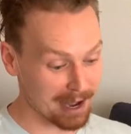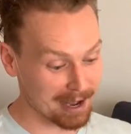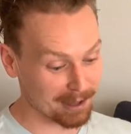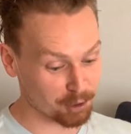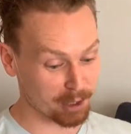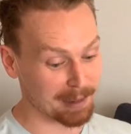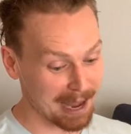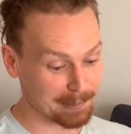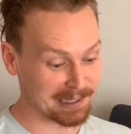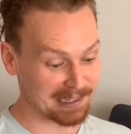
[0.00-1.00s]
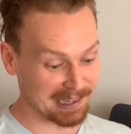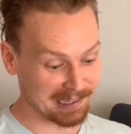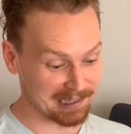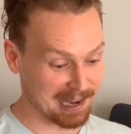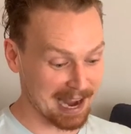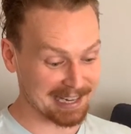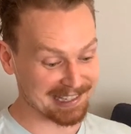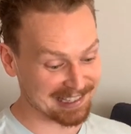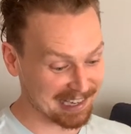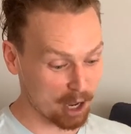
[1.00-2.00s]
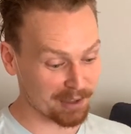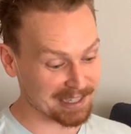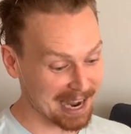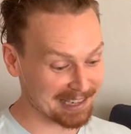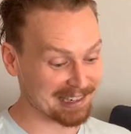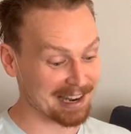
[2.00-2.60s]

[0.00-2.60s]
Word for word: Streamlabs is I can see all the text,